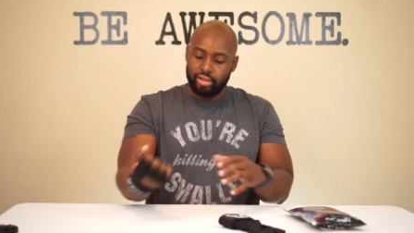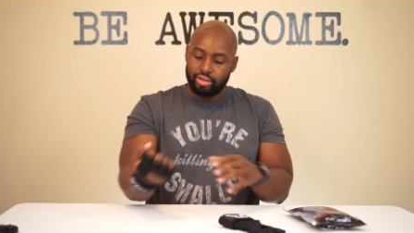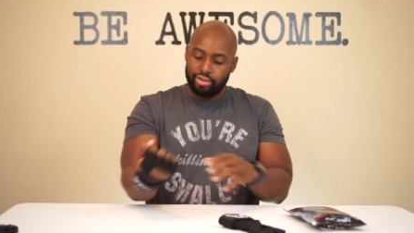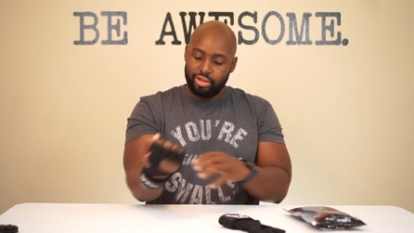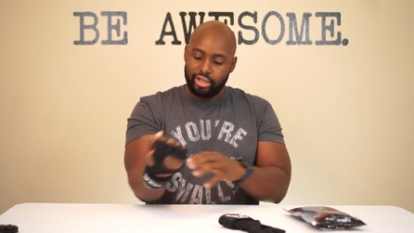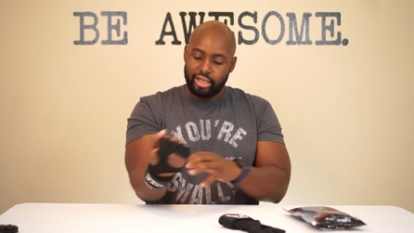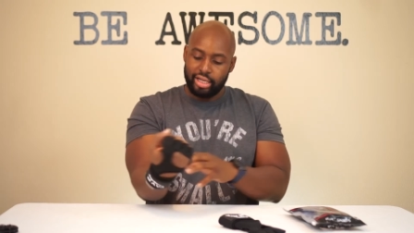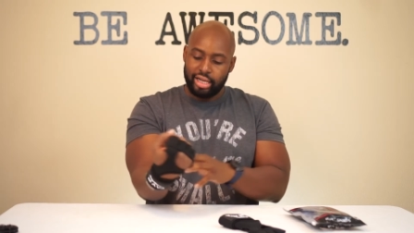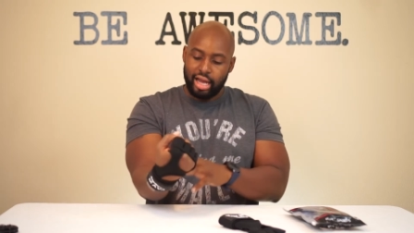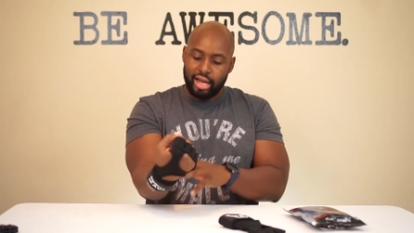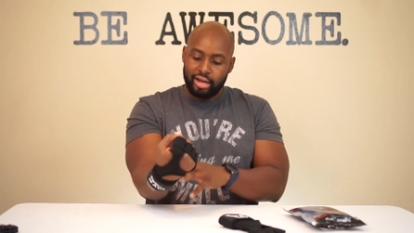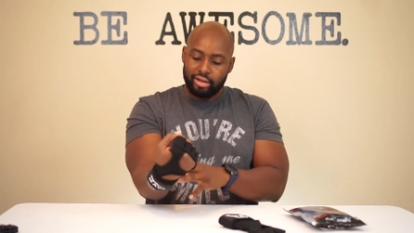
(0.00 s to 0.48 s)
So
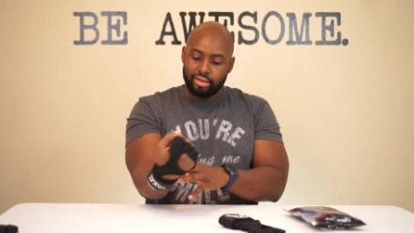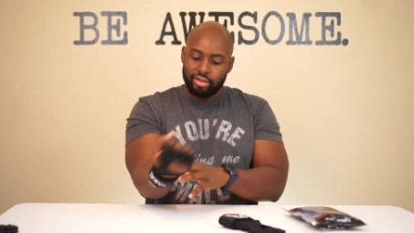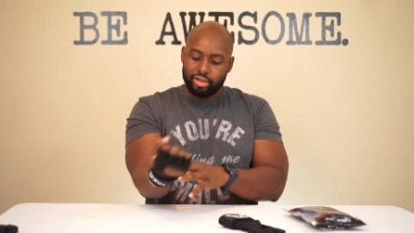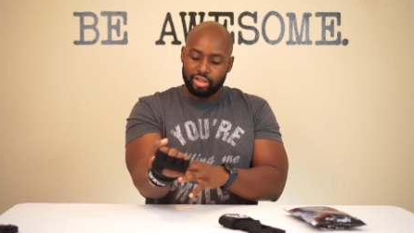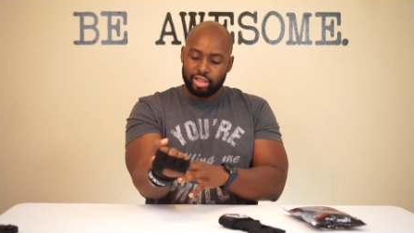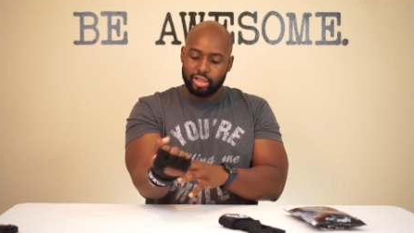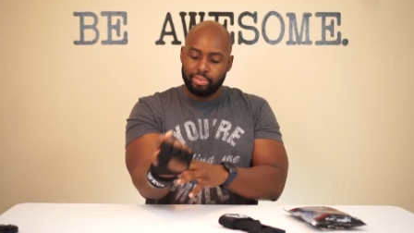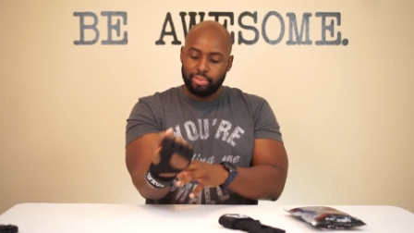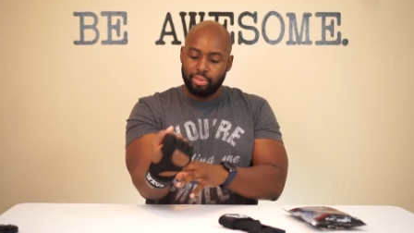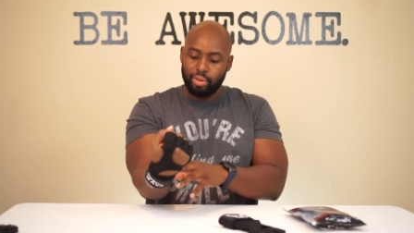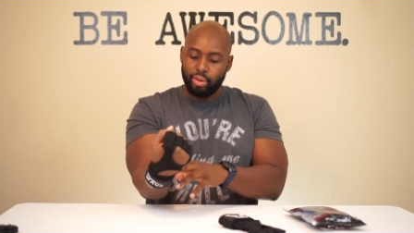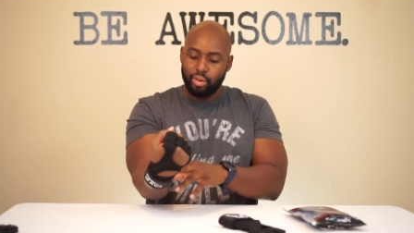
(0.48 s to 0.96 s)
you got a little
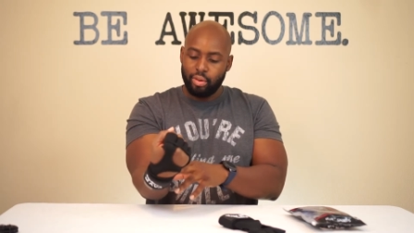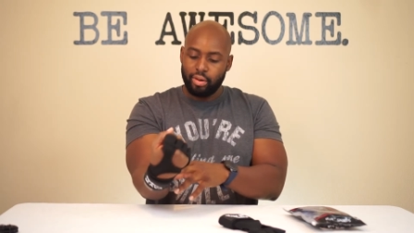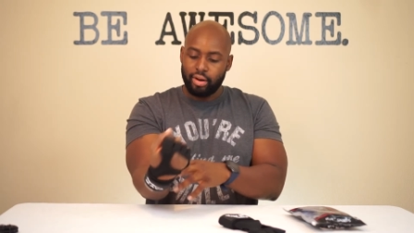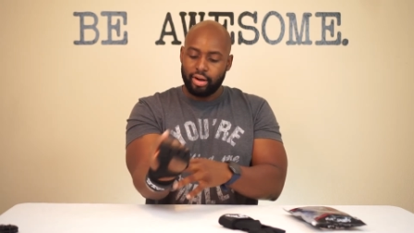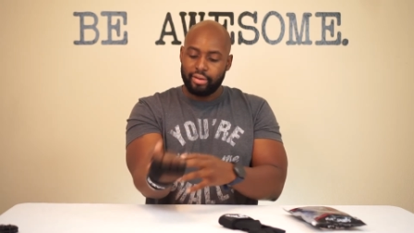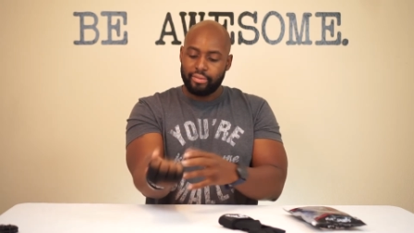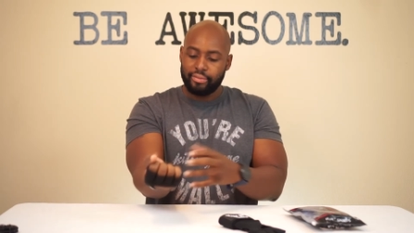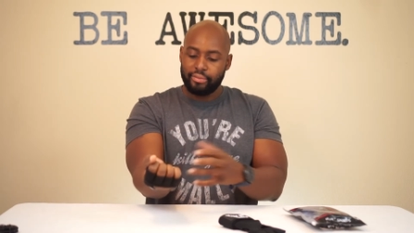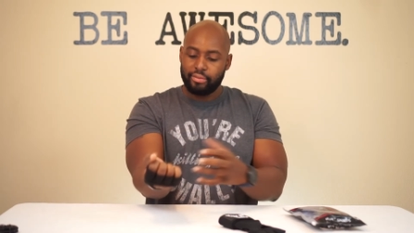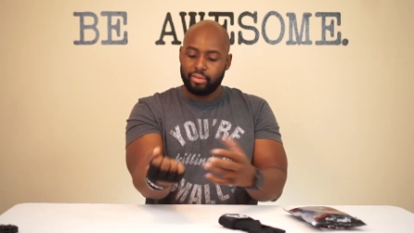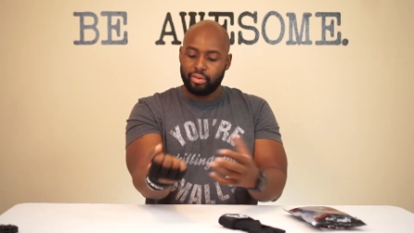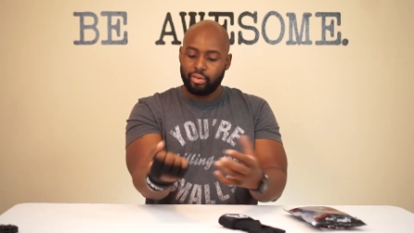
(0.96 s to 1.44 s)

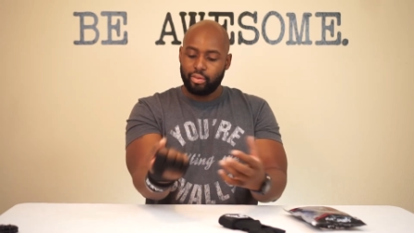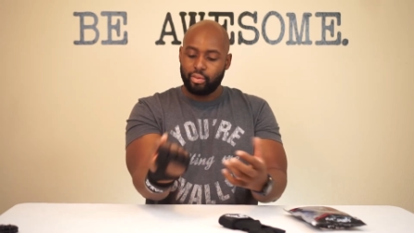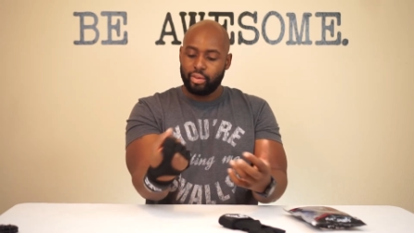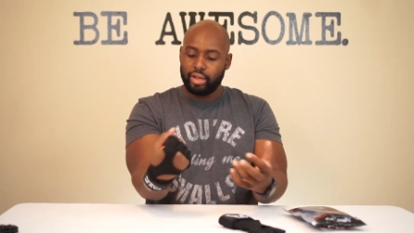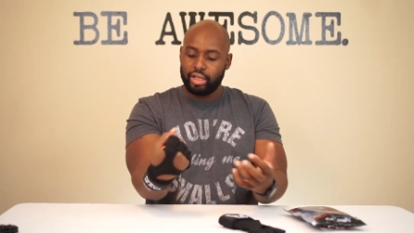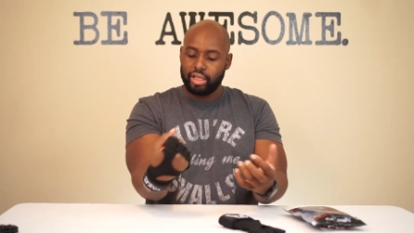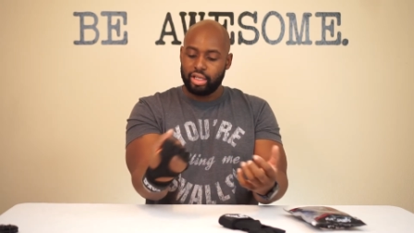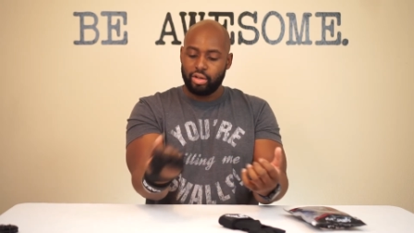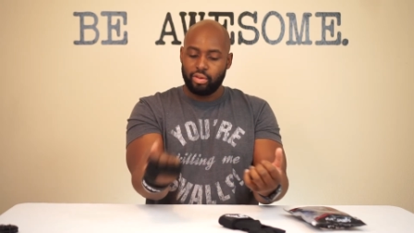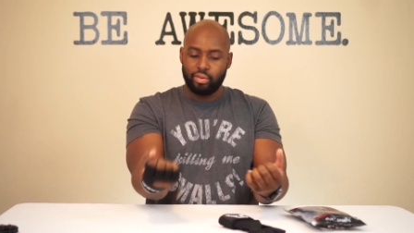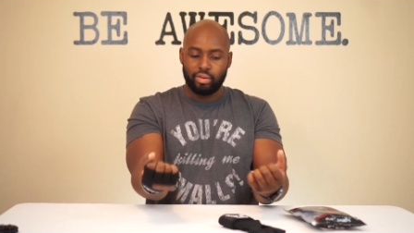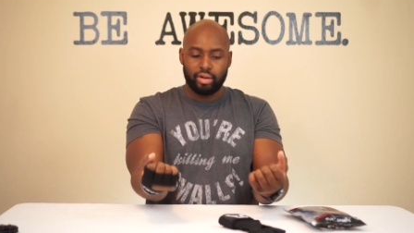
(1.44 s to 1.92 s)
support,
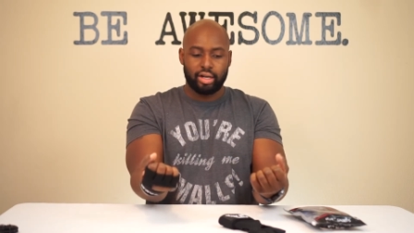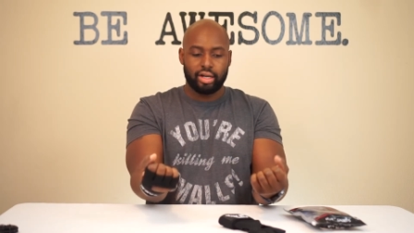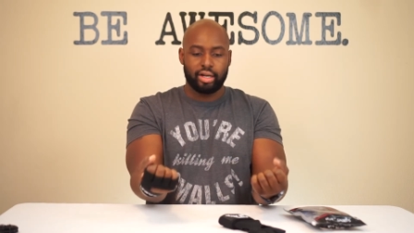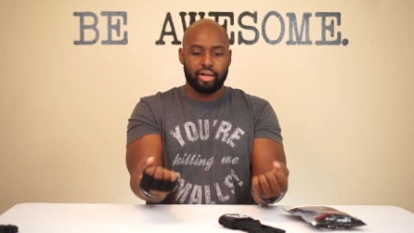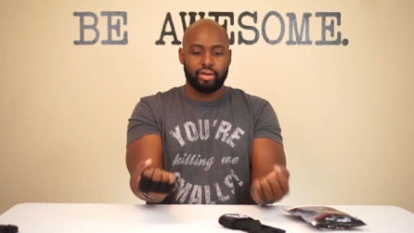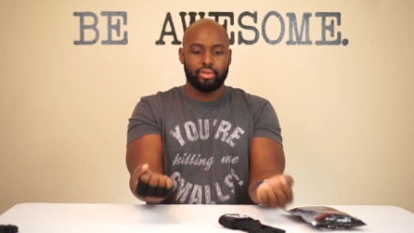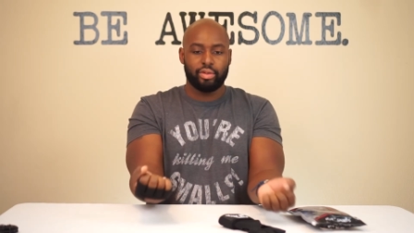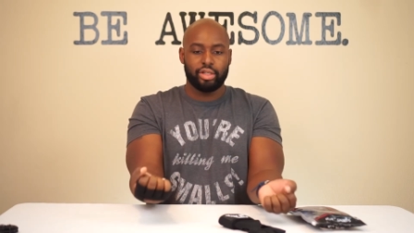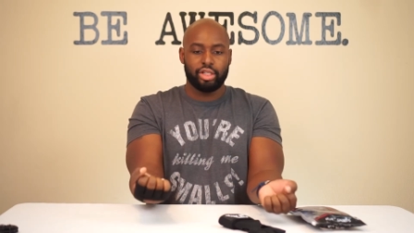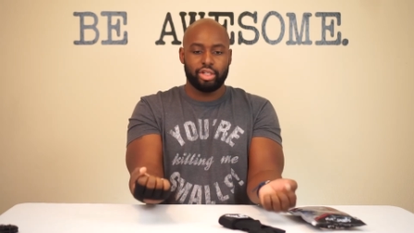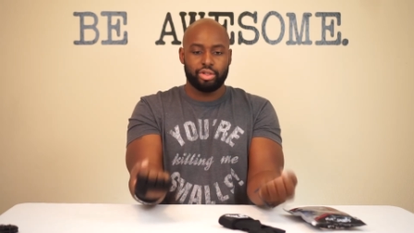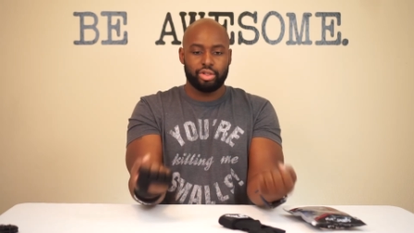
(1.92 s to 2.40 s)
when you uh,
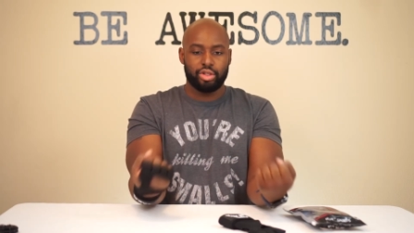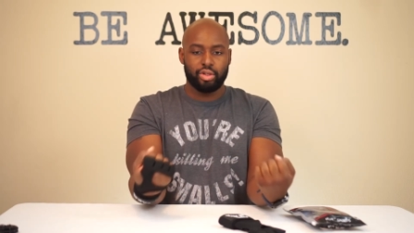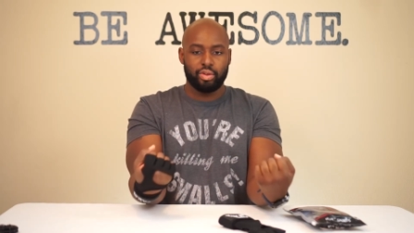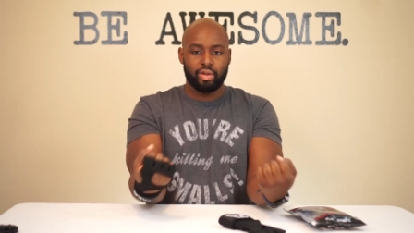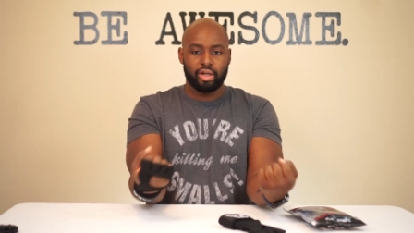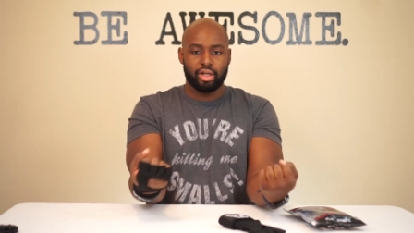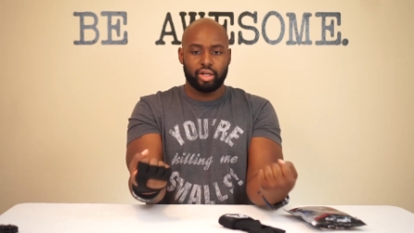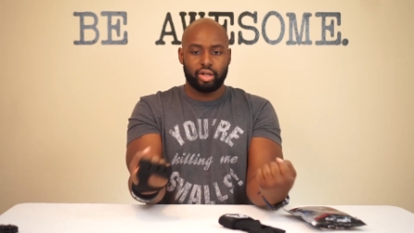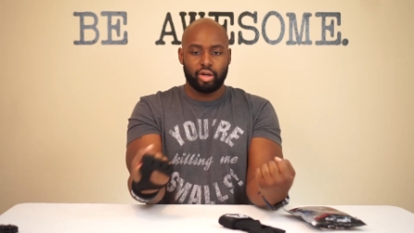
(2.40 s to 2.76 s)
when you're doing